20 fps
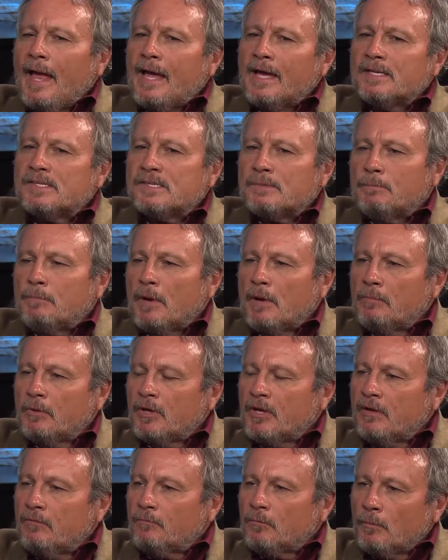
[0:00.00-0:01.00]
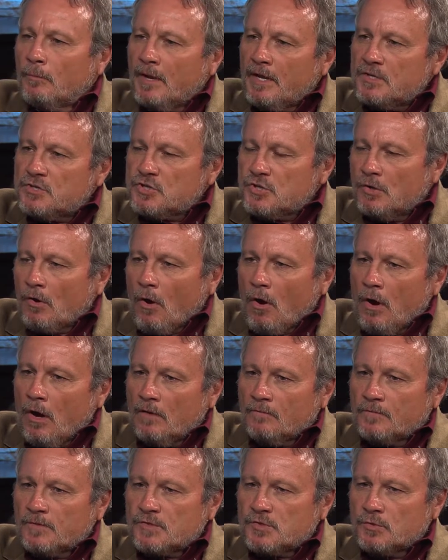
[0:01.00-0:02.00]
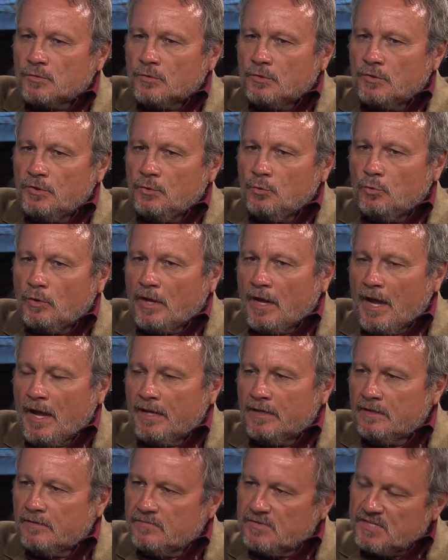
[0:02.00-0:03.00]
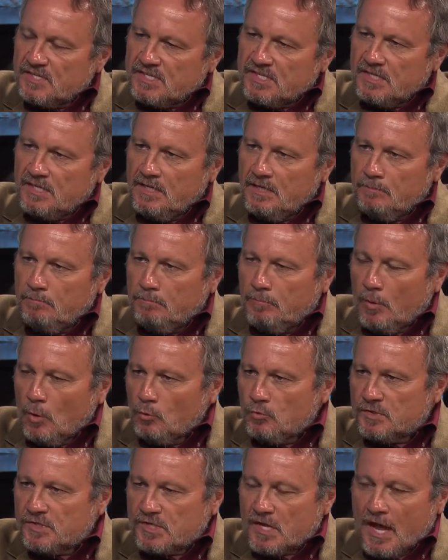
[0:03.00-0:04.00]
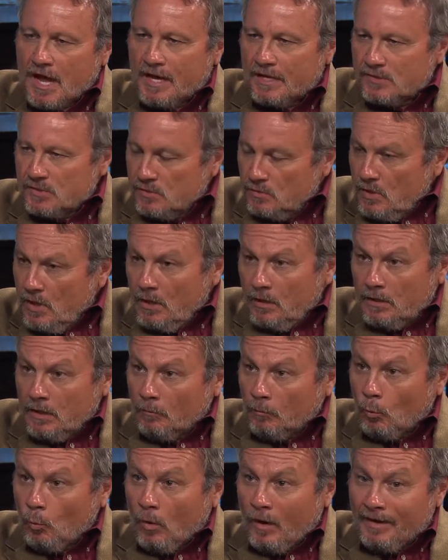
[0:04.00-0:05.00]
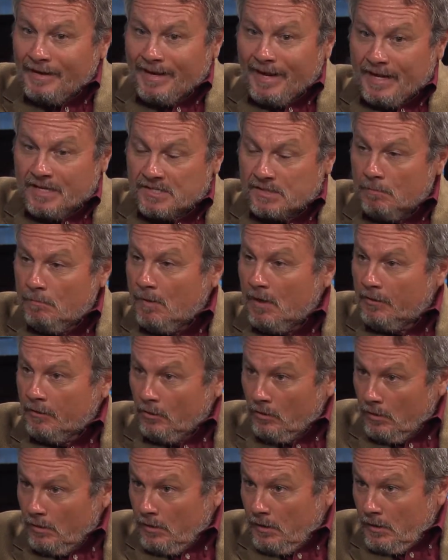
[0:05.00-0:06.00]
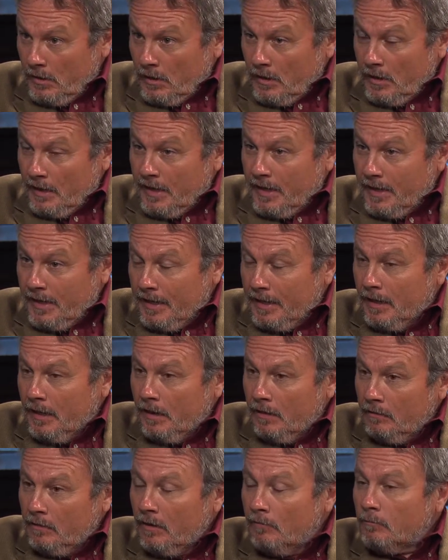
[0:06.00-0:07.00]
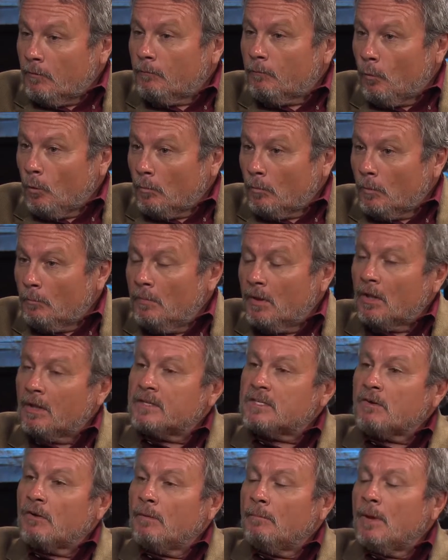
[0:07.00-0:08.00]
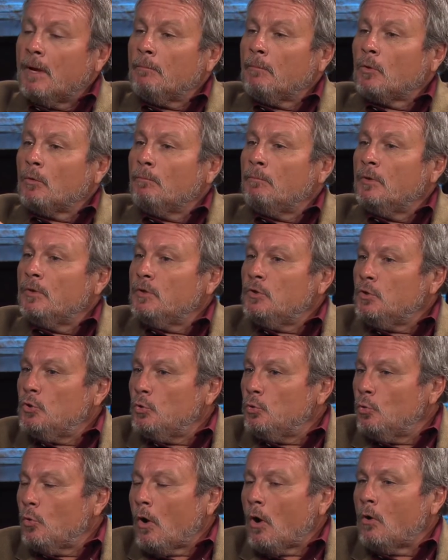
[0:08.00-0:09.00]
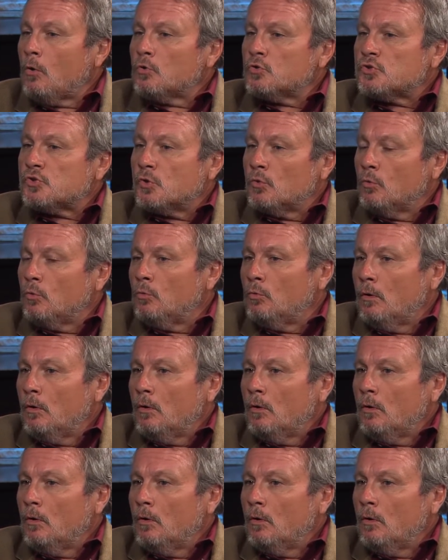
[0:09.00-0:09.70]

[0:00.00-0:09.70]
As a public information officer, you kind of see both sides. Number one, as a mother uh, of a former military member, but you also